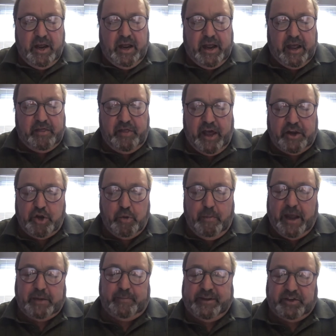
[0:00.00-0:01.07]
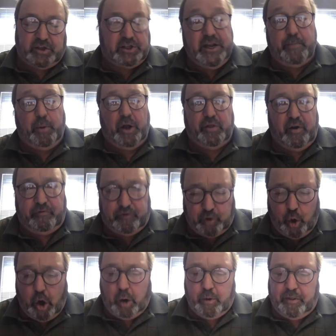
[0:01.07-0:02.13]
And then you make me sleep on the
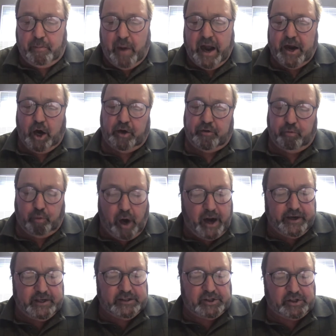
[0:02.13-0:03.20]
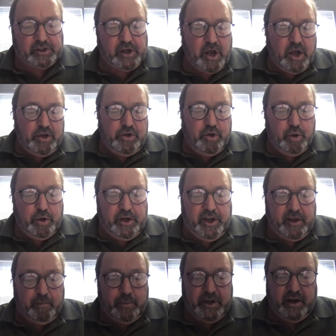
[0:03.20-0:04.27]
floor with my arthritis. You
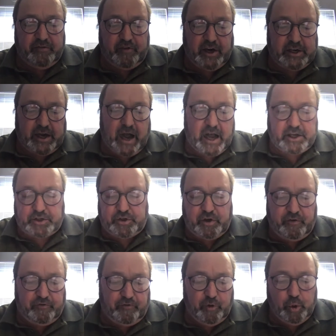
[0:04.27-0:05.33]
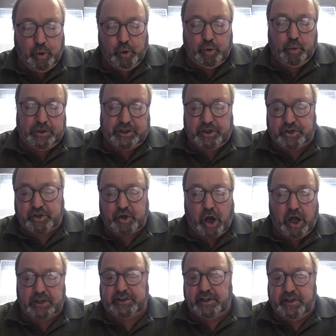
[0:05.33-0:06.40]
give me a fakakta food with the
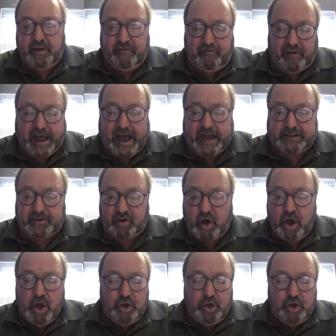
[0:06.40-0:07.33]
salt and the fat.